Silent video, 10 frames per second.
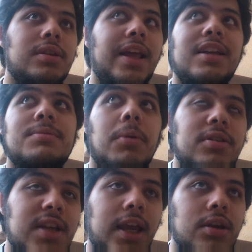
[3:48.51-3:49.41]
next
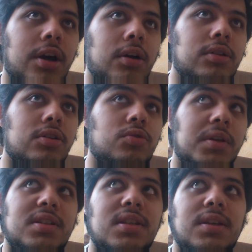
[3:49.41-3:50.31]
Monday, you know, on the
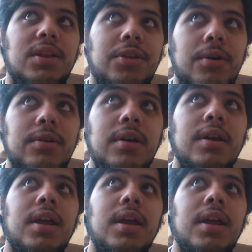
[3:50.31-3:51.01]
23rd,